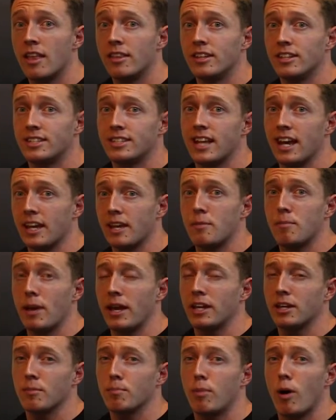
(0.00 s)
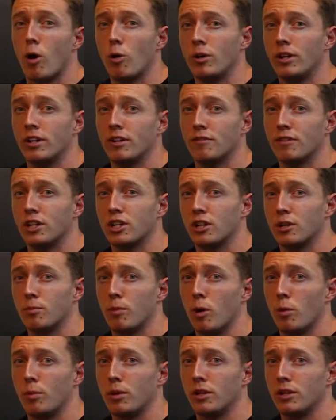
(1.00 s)
The second main component of a good
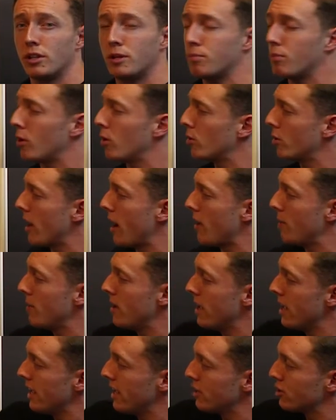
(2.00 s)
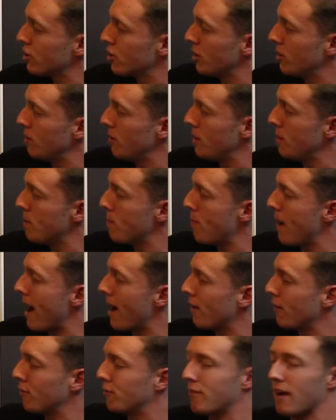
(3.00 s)
mobility program is going to be
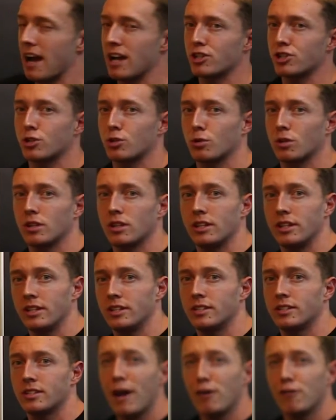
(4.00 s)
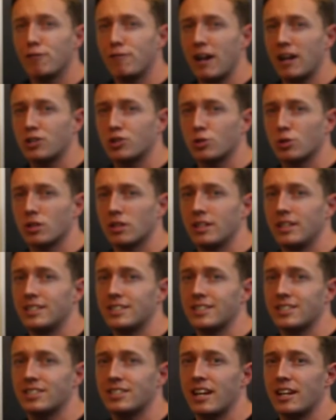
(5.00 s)
myofascial release. Myofascial
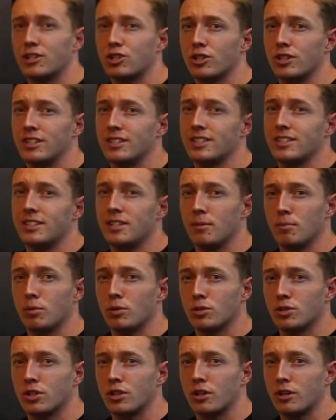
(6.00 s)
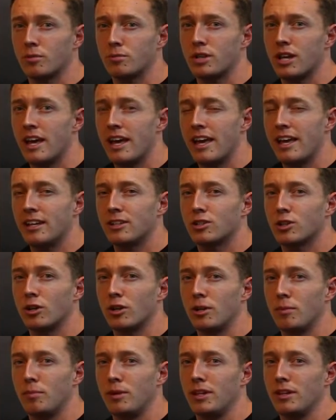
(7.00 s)
release, essentially in simple terms, is
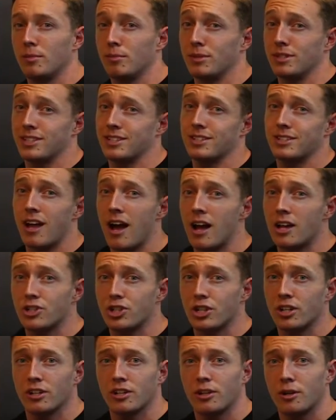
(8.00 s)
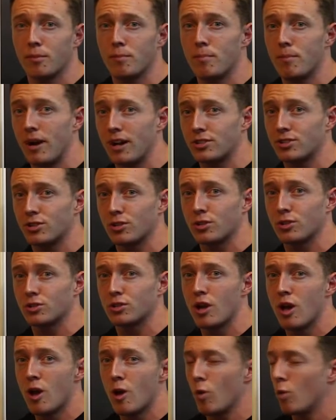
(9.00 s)
going to be the massaging of your
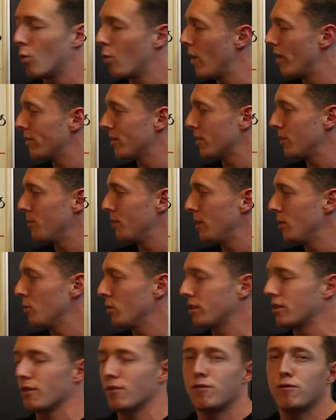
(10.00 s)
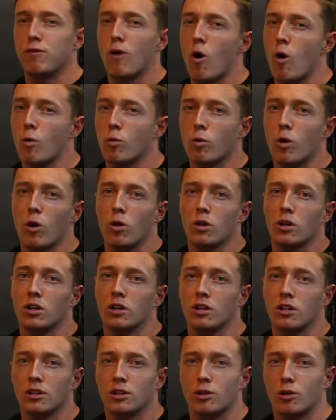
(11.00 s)
muscles, whether it be with a foam
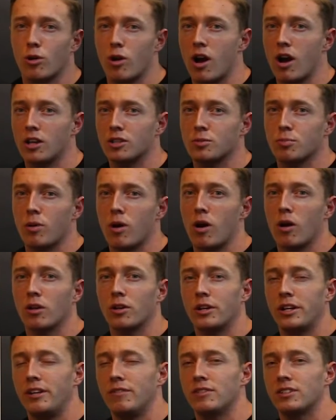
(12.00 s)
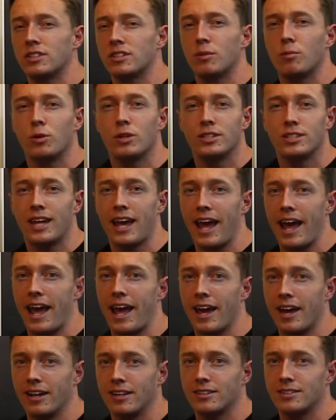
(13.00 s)
roller, a lacrosse ball, or even someone's
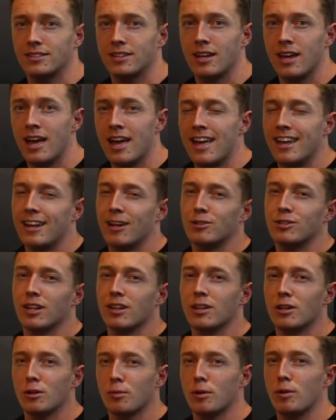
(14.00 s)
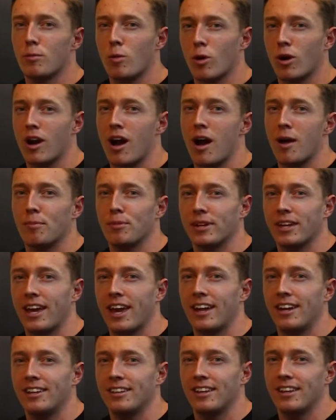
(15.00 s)
hands. Now, it's a little bit more
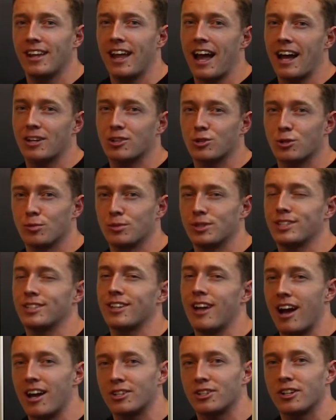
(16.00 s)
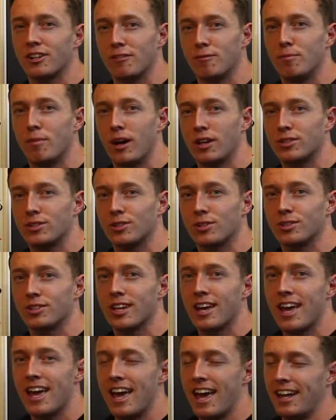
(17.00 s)
complicated than the actual massaging of
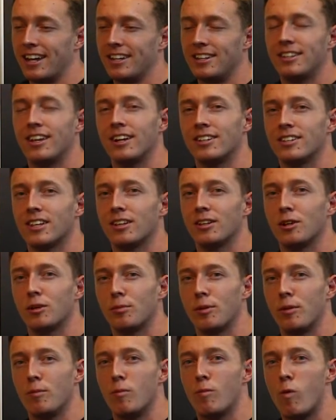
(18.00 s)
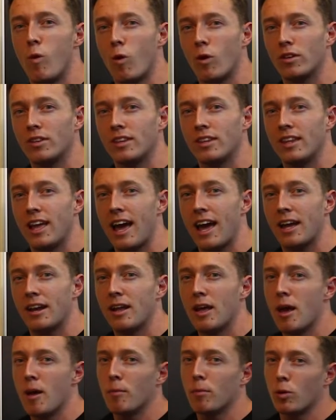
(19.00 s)
muscles, and it does a little bit more than
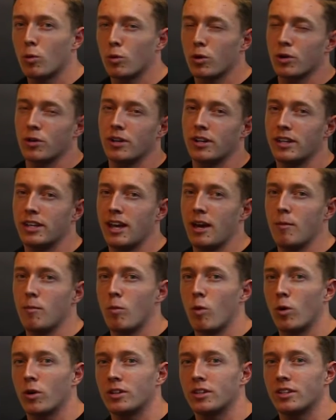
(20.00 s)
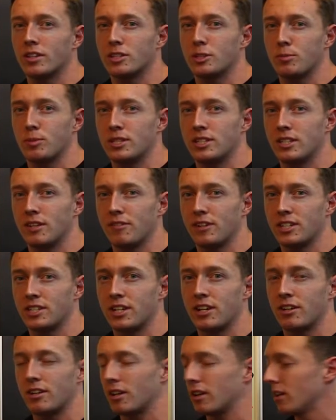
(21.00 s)
that, but we're going to get more into the specifics
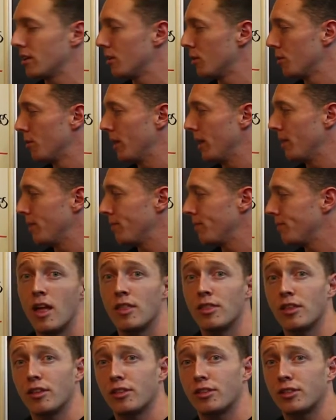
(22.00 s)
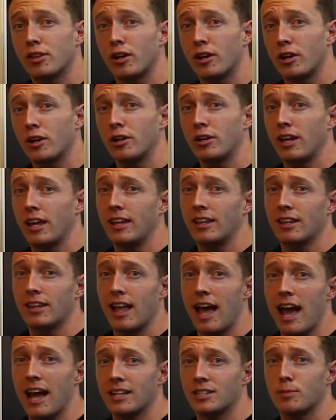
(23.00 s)
here in a little bit. The third and
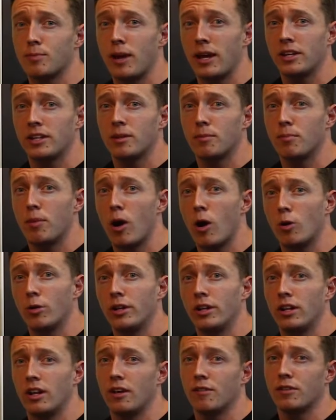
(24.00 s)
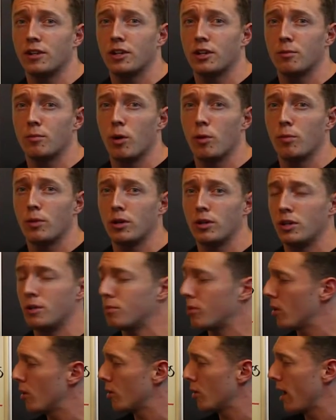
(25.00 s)
last main component of a good
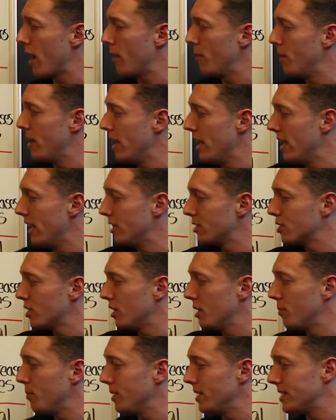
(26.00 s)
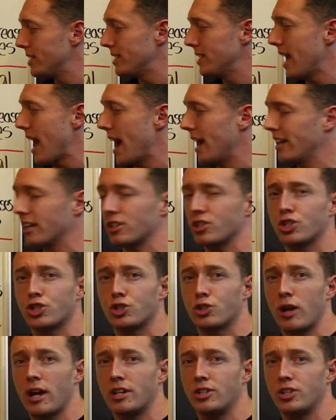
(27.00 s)
mobility program is going to be static
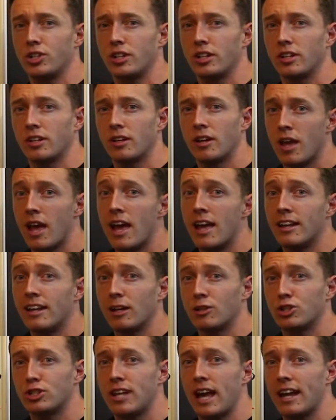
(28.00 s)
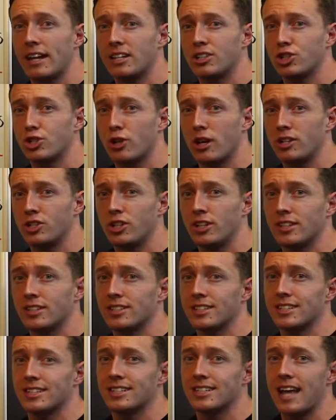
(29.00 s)
stretching. Now, static stretching
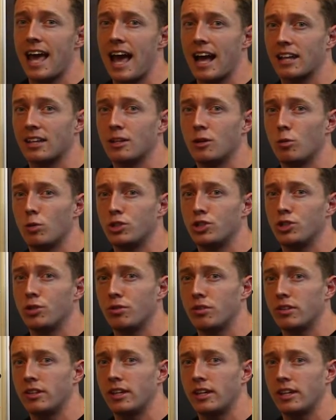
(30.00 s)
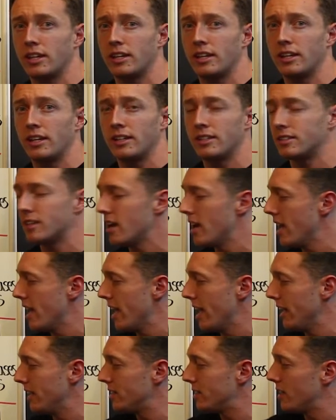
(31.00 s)
is exactly what you think it is.
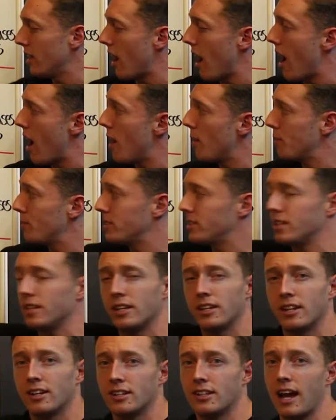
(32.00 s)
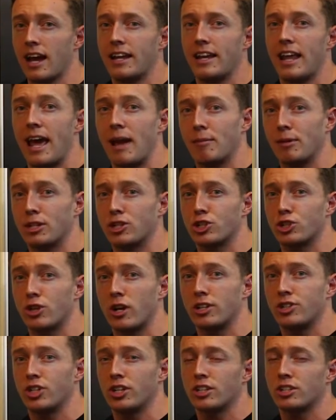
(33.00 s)
It's the opposite of dynamic
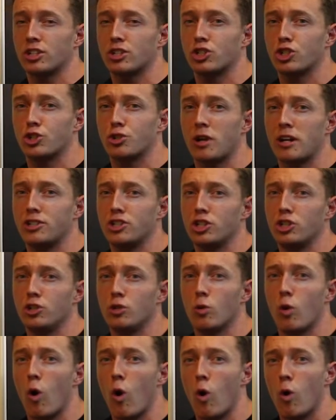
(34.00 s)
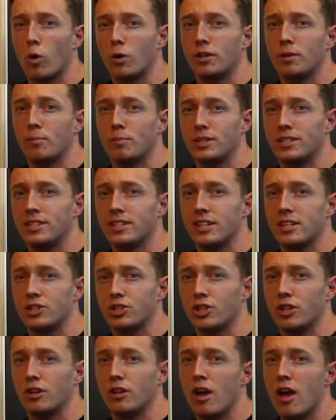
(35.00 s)
stretching. It's a stretching you hold in
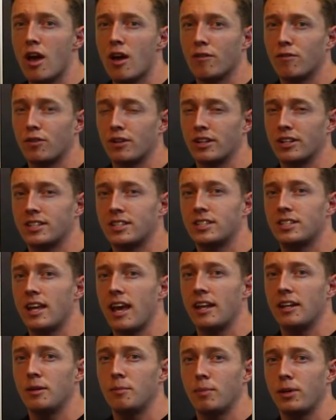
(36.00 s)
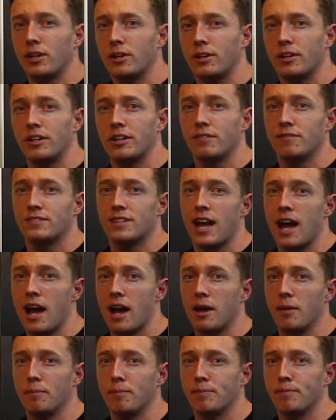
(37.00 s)
position for an extended period of
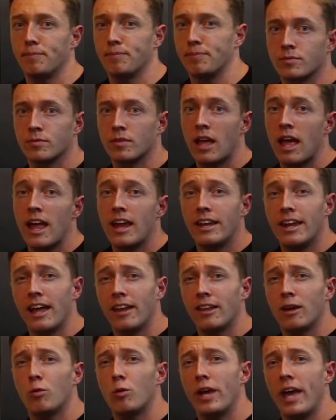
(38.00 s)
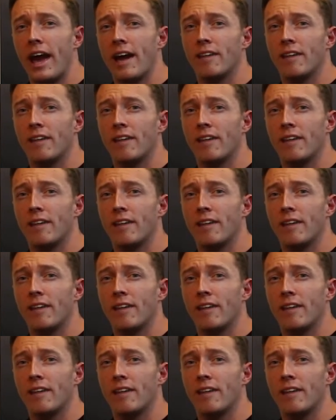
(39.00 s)
time. Now that we